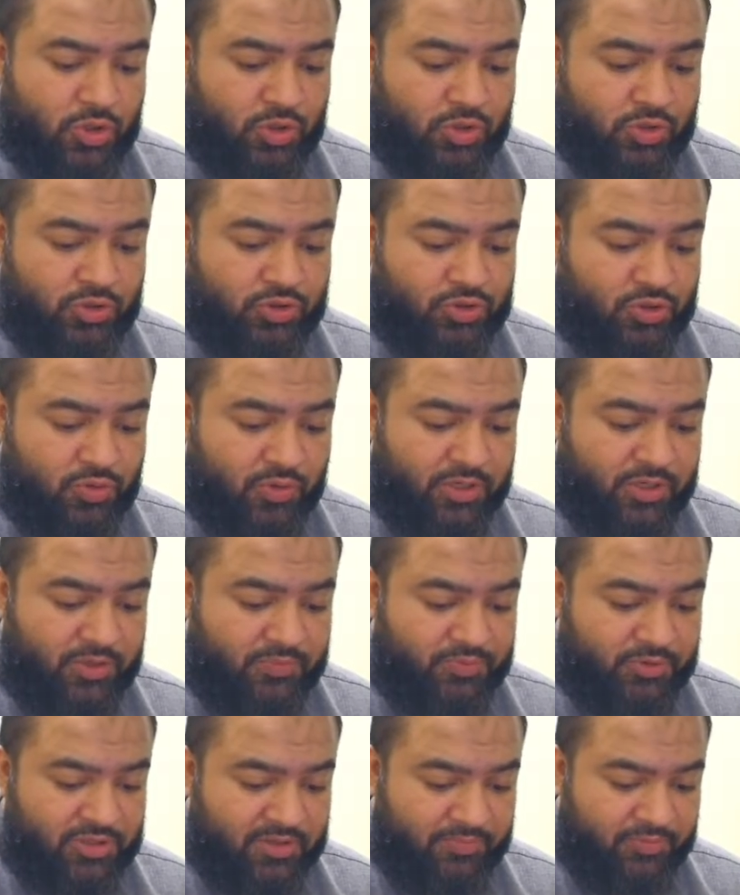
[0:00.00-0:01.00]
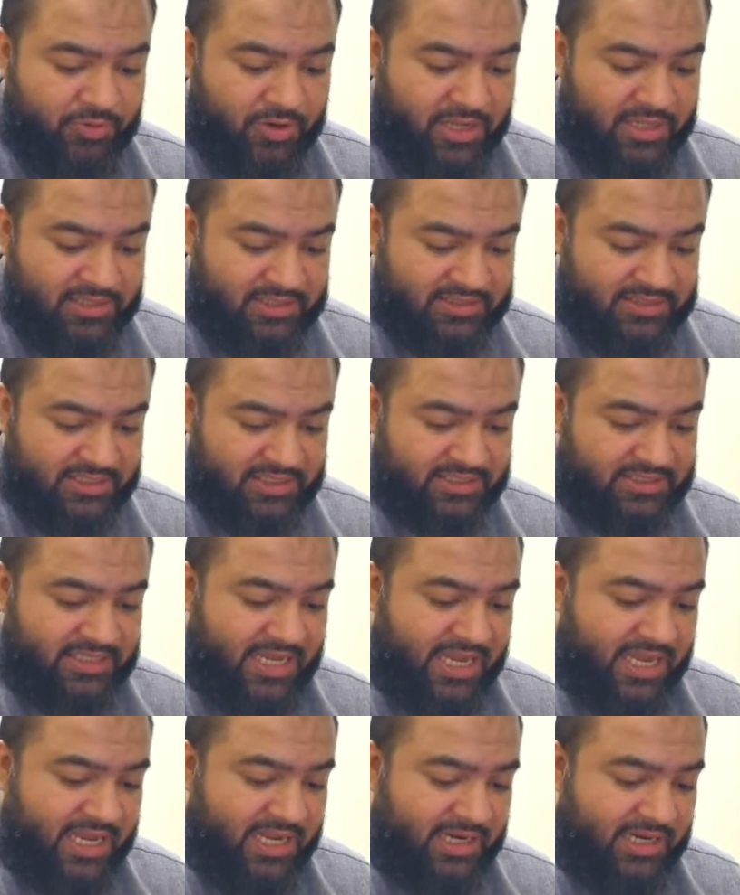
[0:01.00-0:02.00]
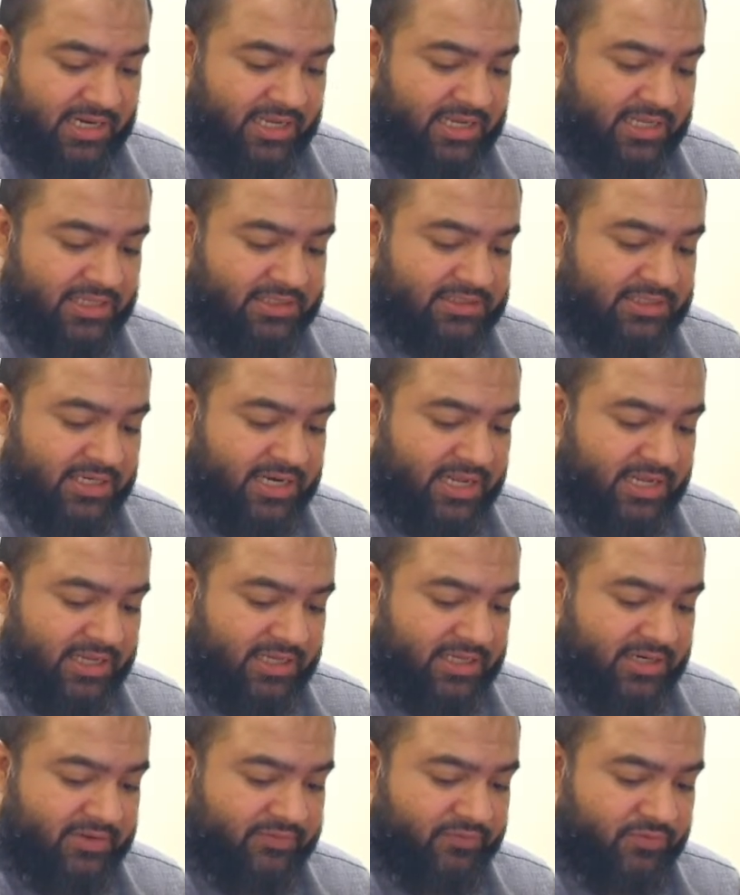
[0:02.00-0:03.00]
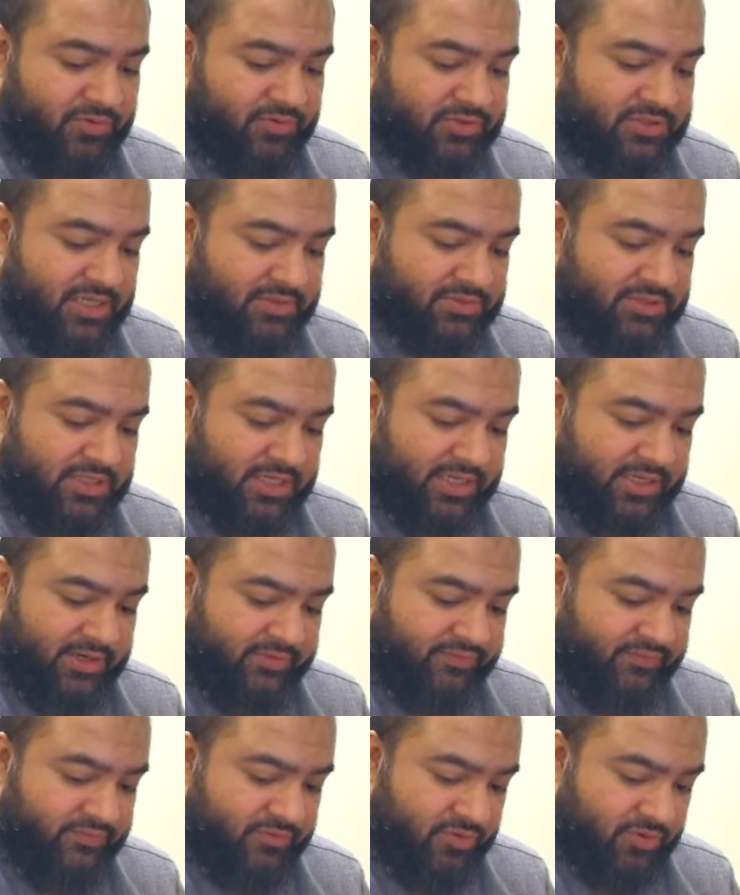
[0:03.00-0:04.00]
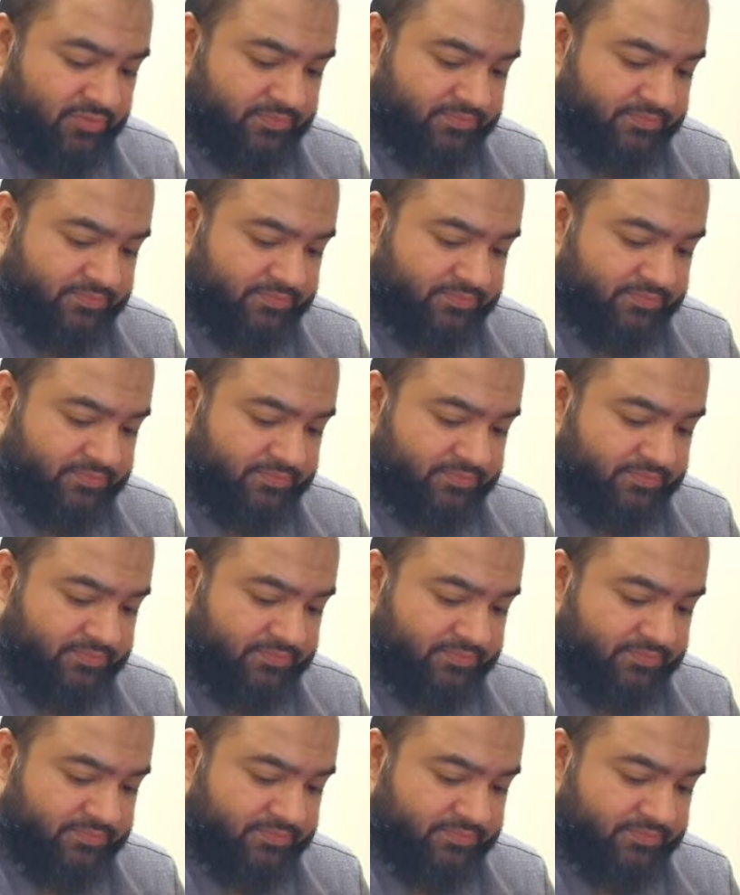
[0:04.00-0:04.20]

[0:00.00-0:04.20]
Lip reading: So when you put the parentheses, then it's a -4 times -4.